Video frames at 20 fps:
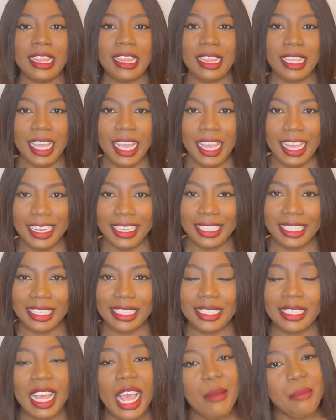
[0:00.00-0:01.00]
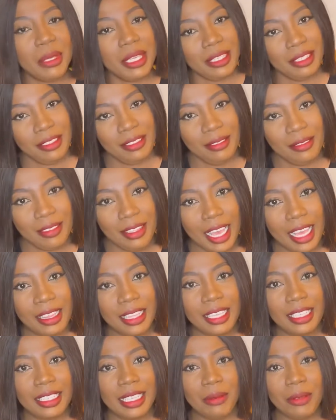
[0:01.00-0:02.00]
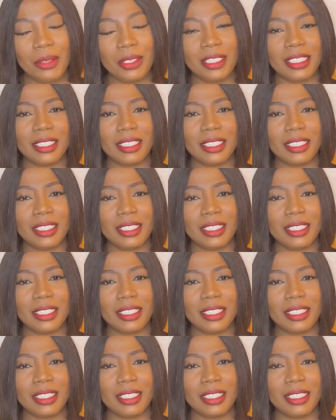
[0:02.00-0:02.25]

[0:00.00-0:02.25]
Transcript: Then Sammy, I think Sammy